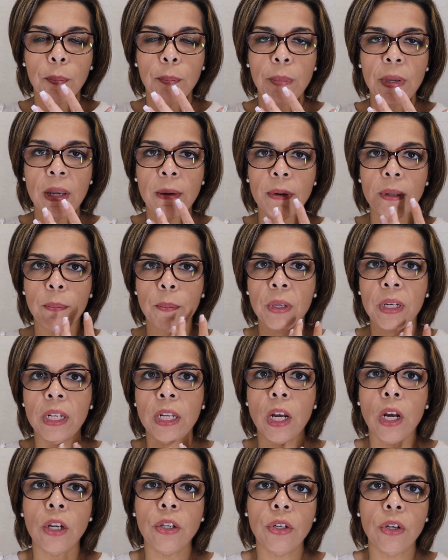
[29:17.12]
be able to put
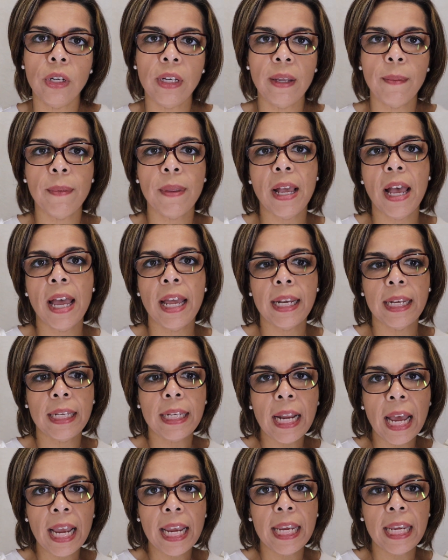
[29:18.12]
it on your lips at
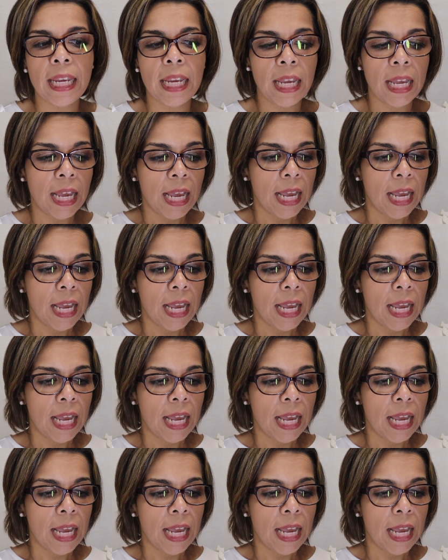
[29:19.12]
night.